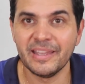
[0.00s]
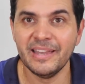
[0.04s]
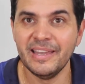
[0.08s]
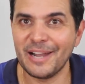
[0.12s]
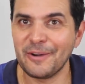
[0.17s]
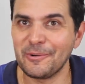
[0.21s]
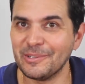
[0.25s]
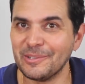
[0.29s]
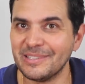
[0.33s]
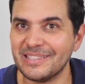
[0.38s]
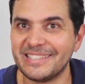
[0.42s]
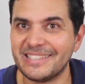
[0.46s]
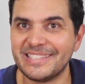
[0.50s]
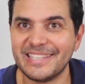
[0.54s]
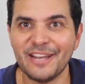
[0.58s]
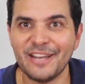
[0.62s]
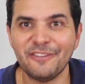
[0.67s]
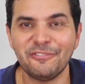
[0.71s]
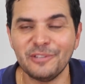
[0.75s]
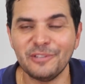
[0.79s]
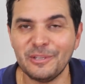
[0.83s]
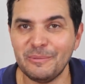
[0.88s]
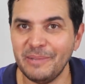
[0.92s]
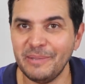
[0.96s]
I would
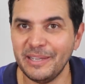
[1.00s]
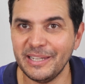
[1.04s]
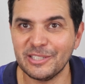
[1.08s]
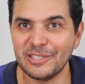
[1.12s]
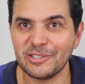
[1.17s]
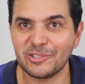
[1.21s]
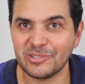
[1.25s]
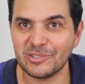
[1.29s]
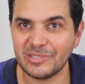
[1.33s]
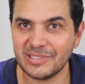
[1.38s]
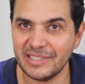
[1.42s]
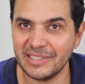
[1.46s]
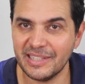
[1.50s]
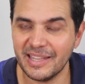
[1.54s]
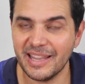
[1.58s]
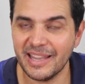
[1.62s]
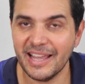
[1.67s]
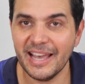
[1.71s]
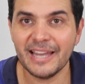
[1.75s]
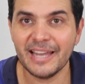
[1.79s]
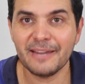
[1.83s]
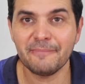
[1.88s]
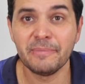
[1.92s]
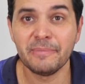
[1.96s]
definitely be interested in
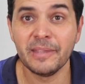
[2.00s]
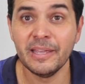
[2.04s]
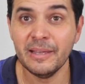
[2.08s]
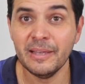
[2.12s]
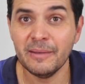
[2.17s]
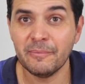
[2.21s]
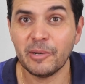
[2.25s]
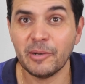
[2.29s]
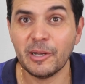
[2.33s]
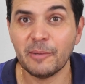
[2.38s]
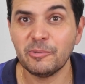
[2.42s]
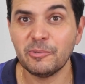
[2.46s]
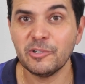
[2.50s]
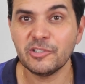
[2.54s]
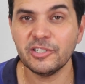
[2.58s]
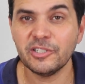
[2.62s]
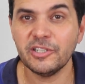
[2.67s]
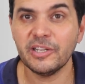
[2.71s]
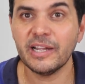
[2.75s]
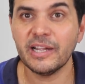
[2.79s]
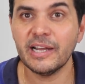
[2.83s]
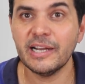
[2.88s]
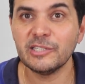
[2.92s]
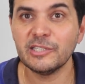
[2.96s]
that. But I
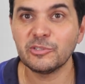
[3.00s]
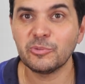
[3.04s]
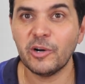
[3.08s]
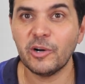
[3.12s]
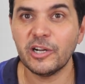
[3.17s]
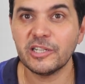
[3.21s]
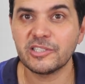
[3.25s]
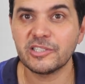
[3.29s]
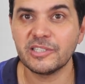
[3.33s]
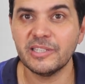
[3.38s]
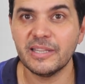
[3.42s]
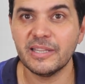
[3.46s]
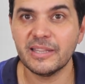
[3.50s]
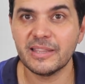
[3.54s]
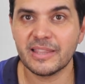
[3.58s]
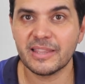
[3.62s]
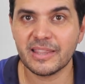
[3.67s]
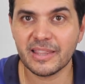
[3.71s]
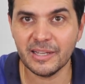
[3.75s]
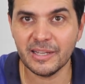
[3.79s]
appreciate you guys watching.